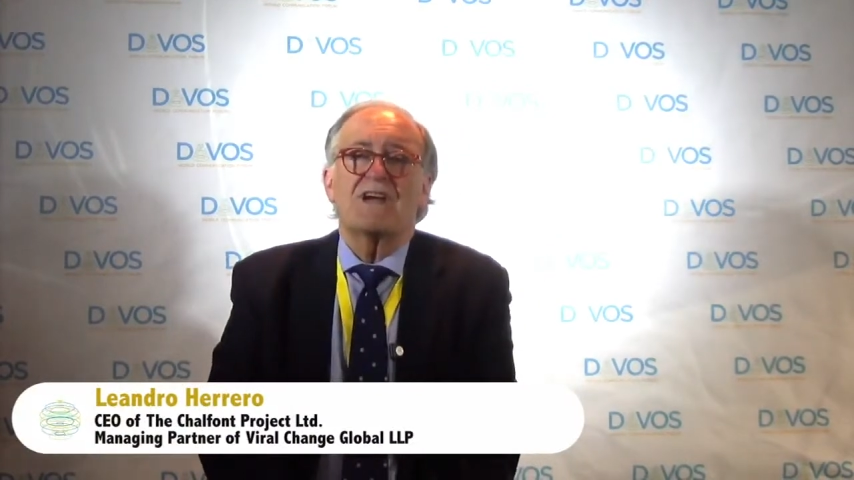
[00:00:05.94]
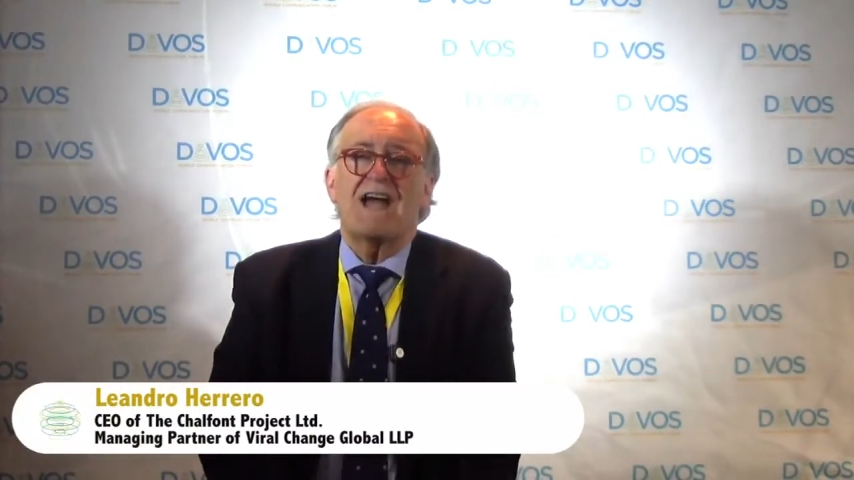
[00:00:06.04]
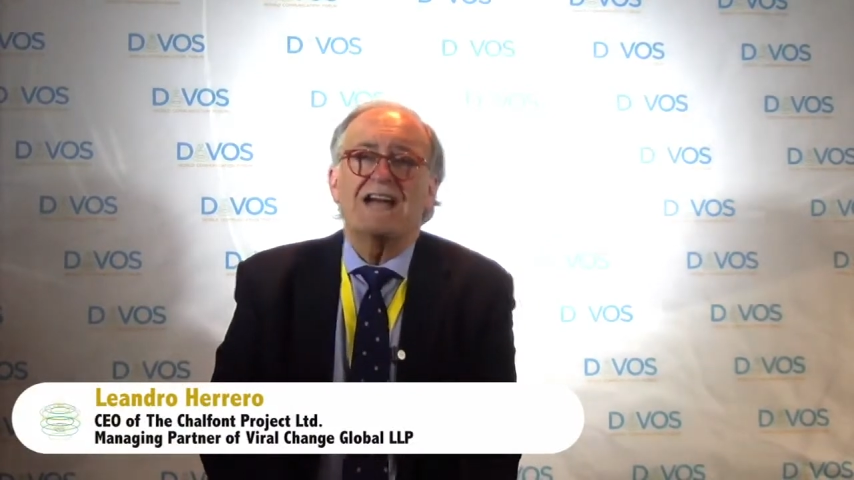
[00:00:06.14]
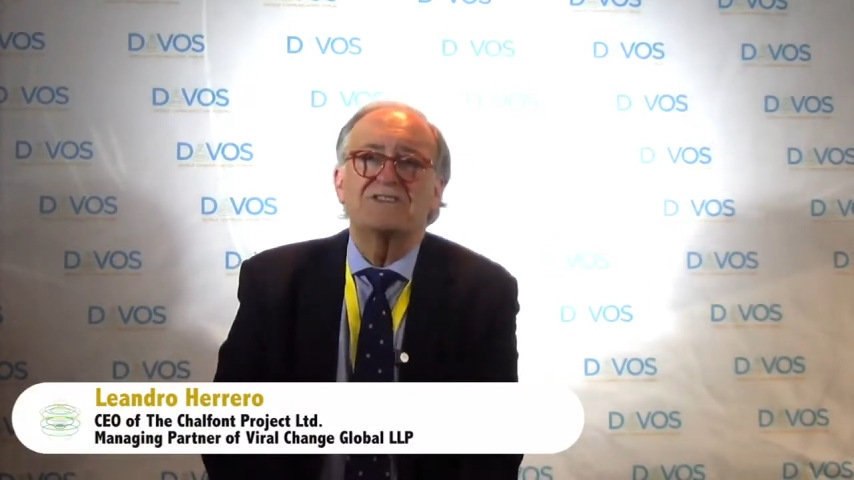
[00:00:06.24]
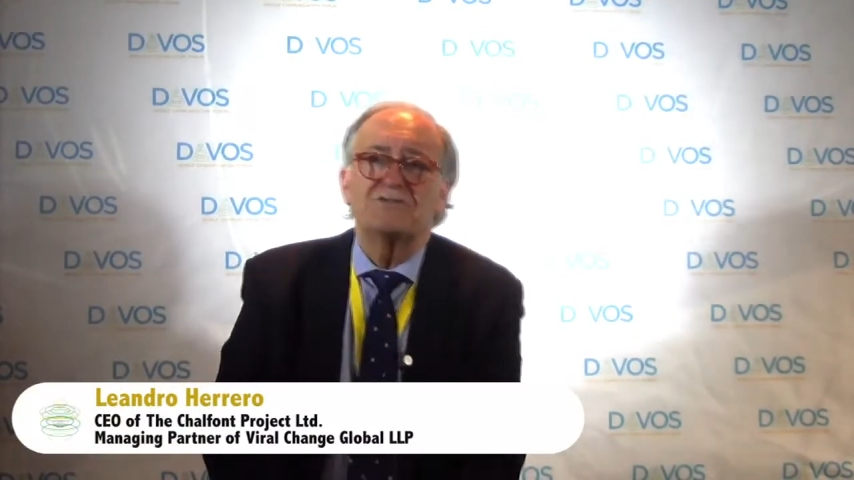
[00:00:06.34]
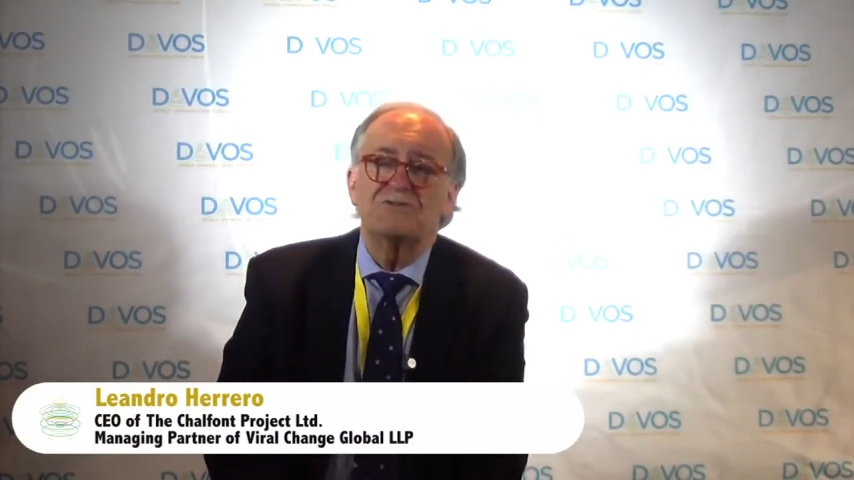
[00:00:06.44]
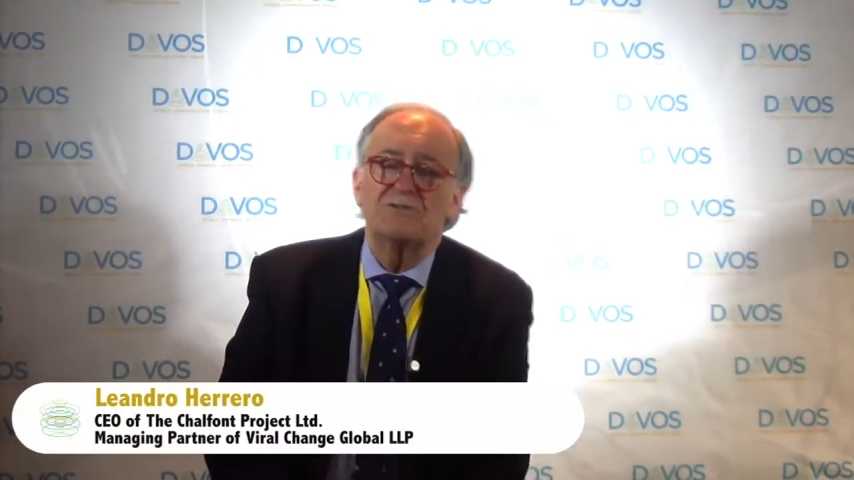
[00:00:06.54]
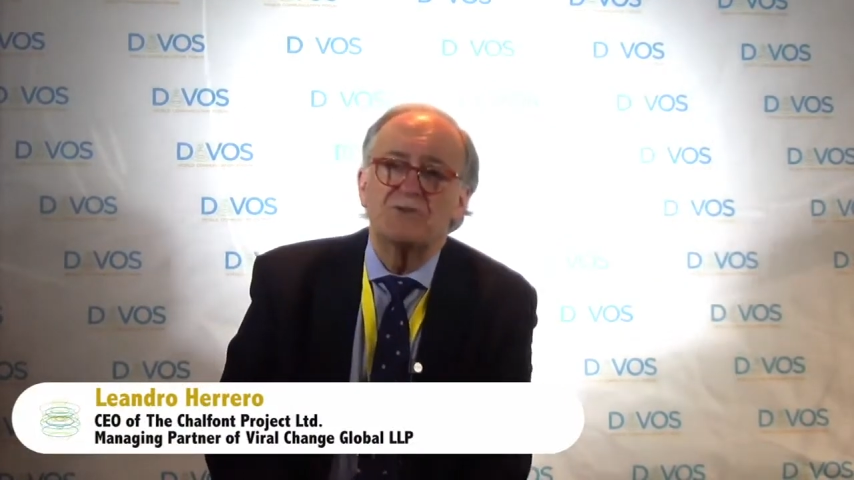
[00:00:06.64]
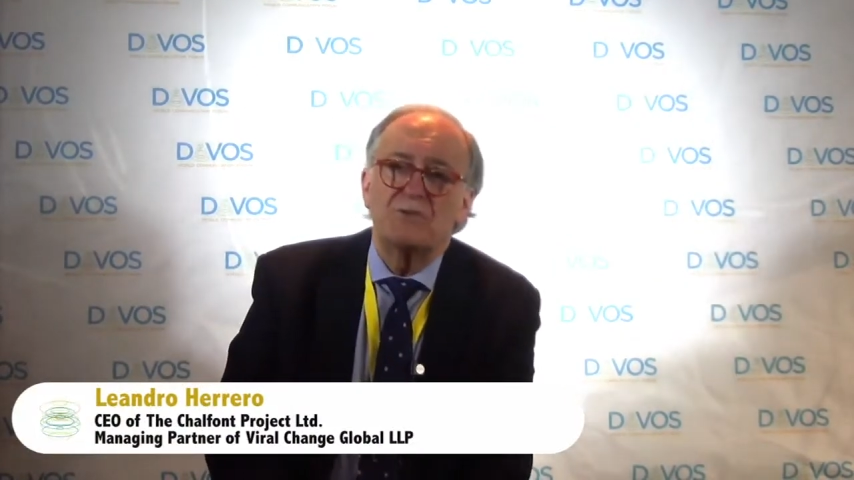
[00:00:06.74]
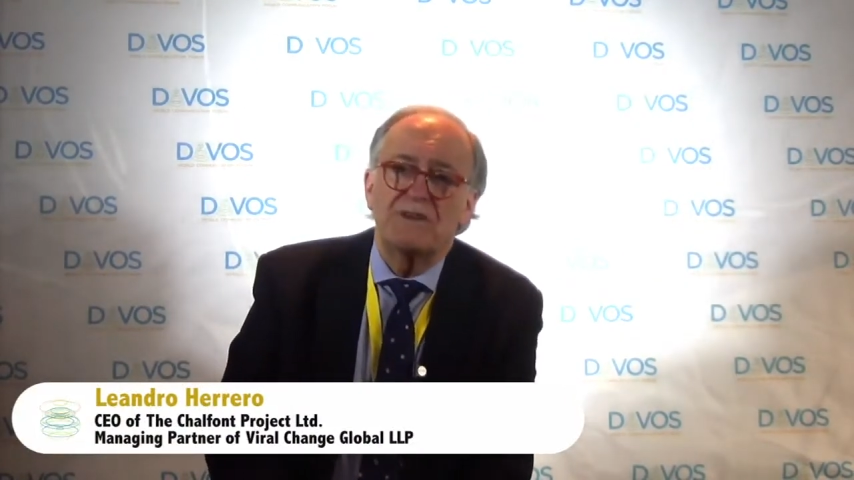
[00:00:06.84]
had to
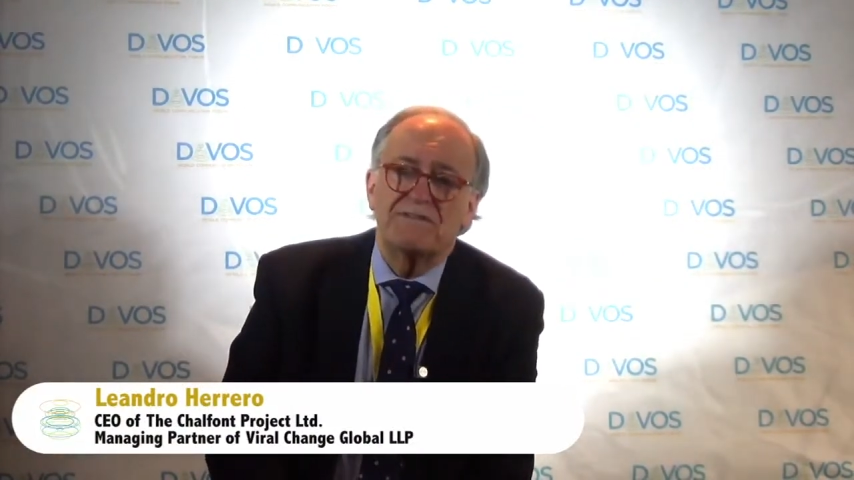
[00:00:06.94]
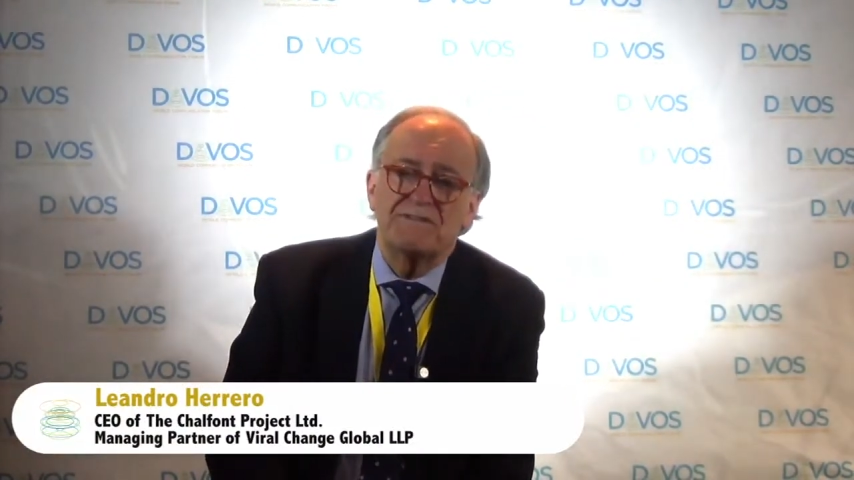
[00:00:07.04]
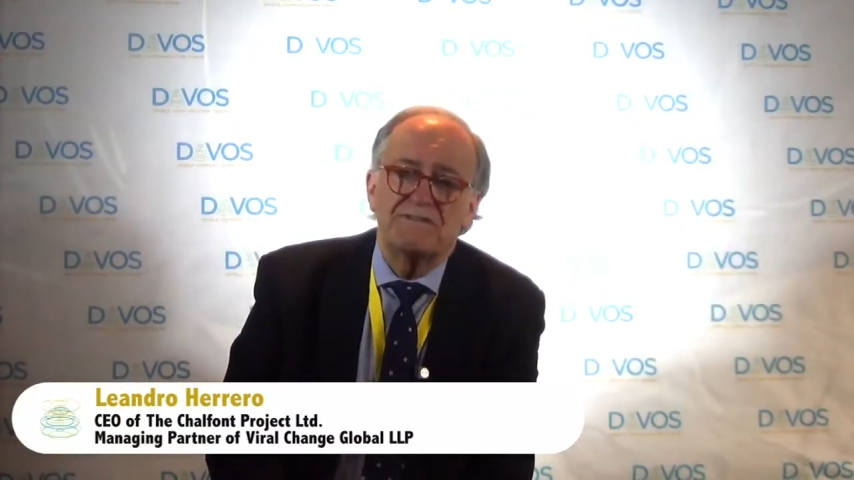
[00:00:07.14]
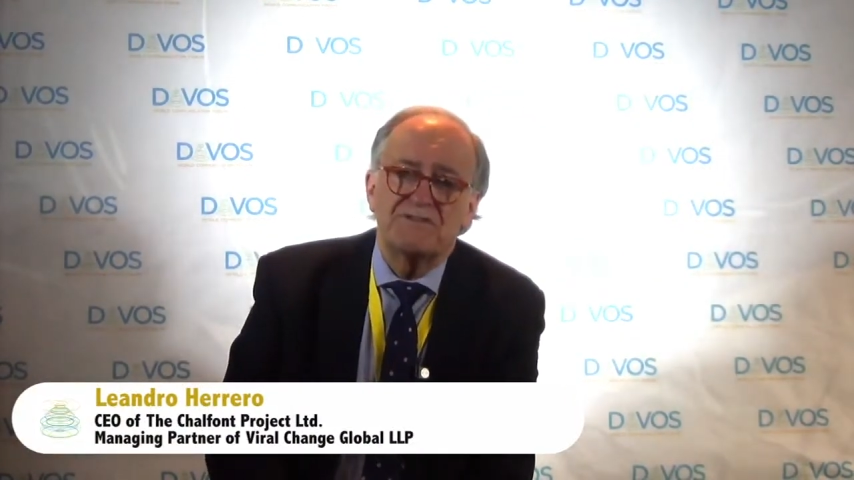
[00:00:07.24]
do with